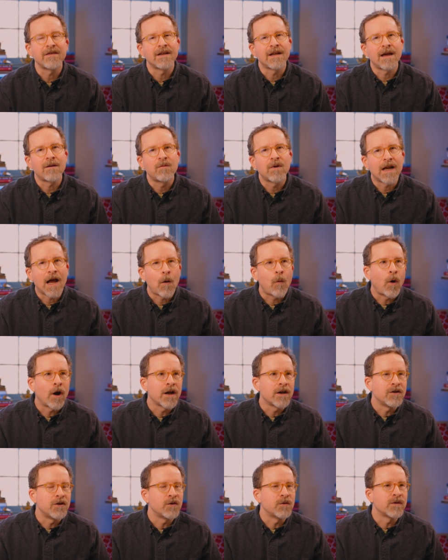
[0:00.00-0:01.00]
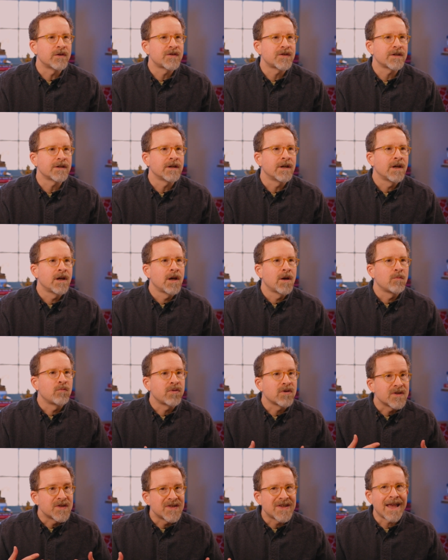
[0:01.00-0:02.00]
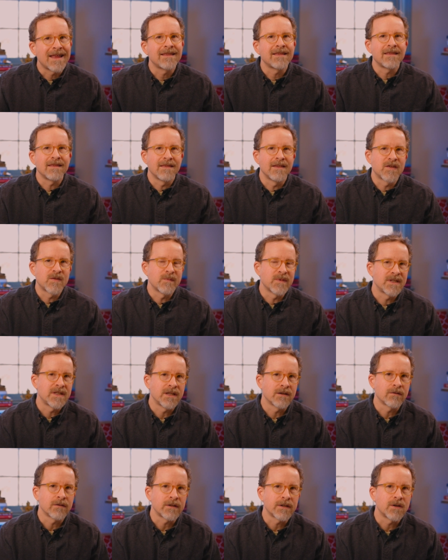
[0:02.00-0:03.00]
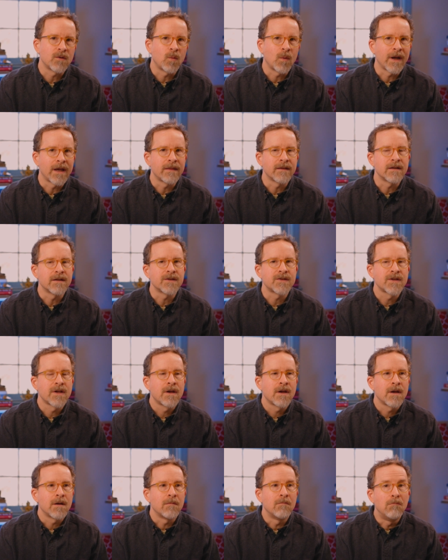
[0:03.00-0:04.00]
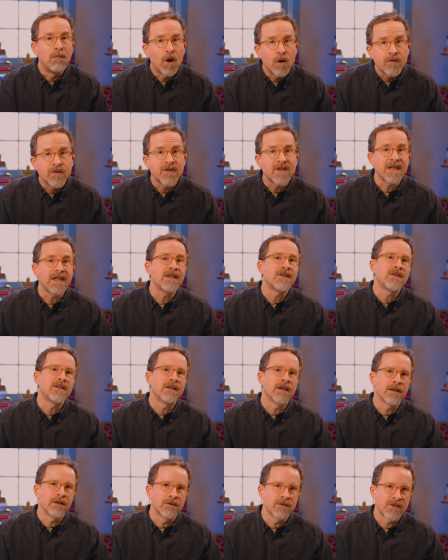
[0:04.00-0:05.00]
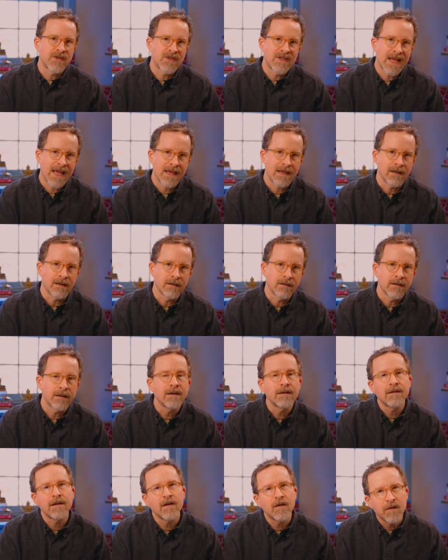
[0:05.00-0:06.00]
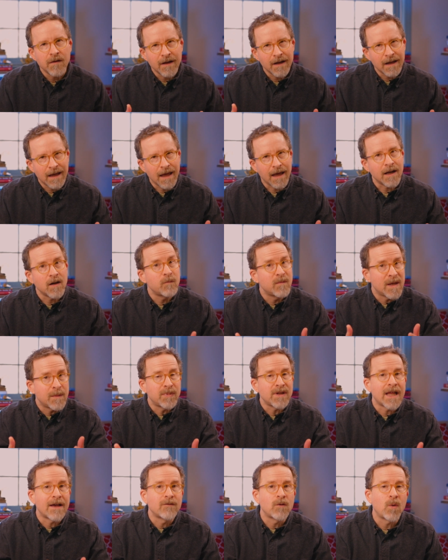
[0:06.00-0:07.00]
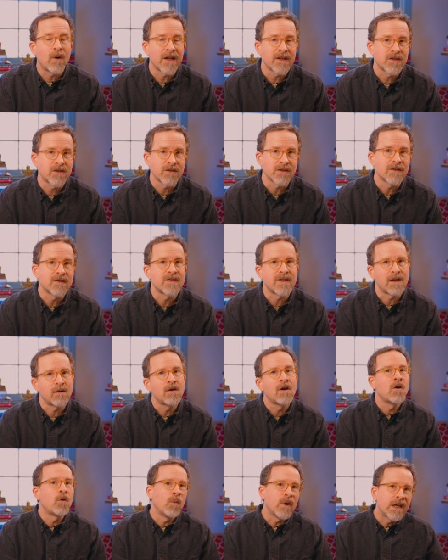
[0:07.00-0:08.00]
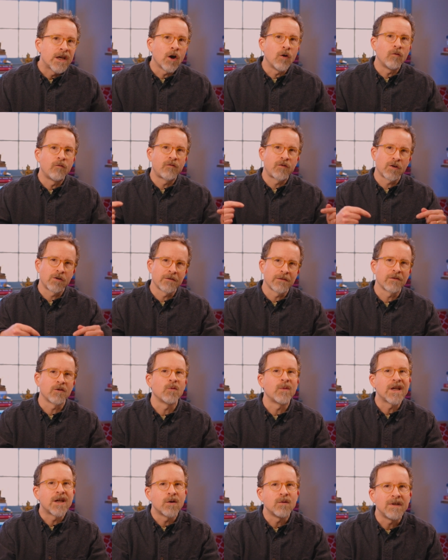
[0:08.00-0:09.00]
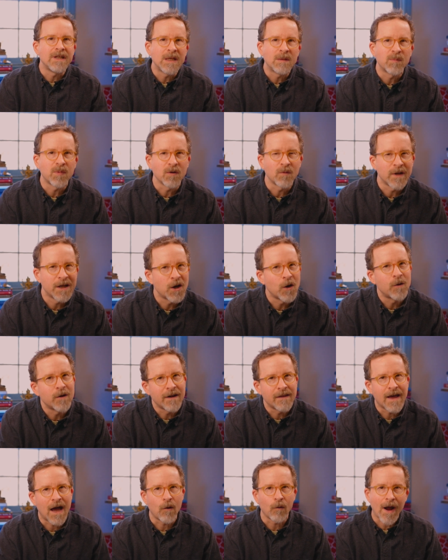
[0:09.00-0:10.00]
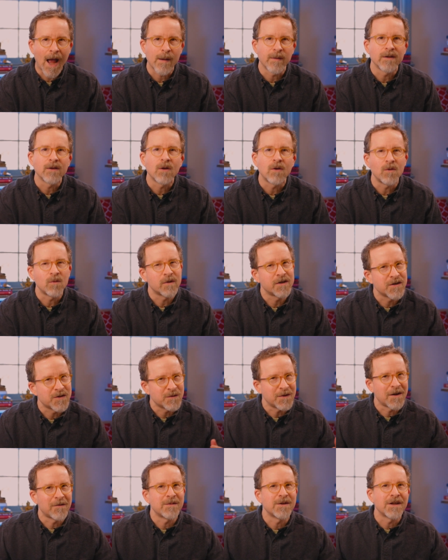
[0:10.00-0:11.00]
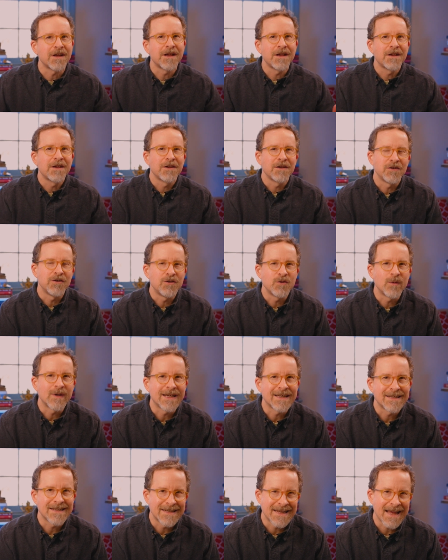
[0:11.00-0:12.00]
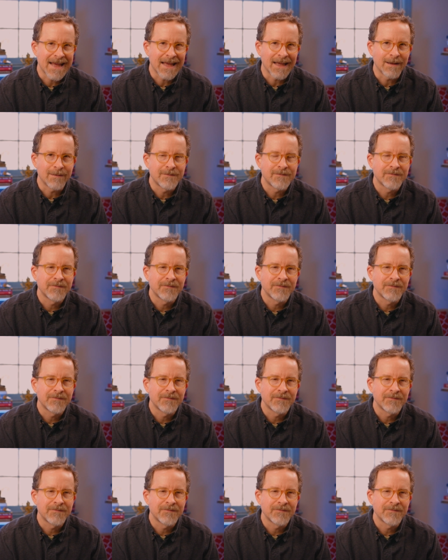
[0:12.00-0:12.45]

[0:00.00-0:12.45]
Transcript: And what I want to do is to present this material in a way that is most easy to understand. And again, if people have questions, then we go further, we go deeper, we go into that rabbit hole, which is what I've been doing today.